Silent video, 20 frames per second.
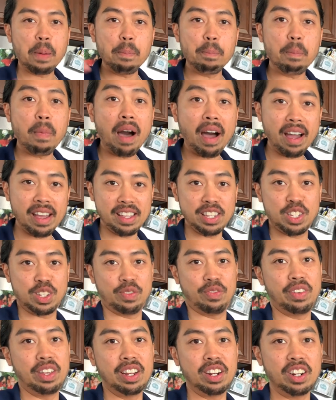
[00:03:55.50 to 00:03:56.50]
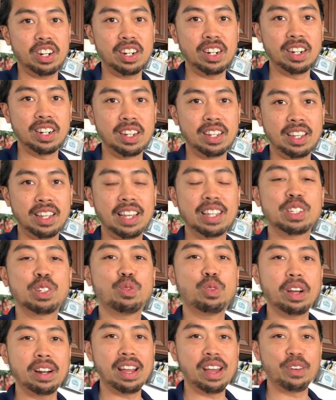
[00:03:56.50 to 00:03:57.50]
My fear is to
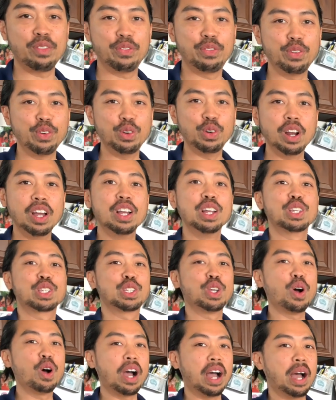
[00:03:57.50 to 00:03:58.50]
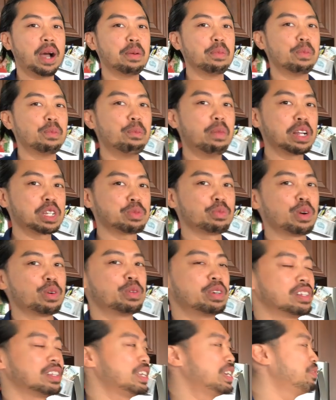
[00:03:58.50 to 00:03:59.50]
run out of food. So I'm much more
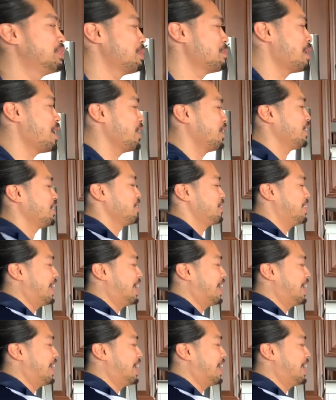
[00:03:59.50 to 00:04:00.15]
relieved about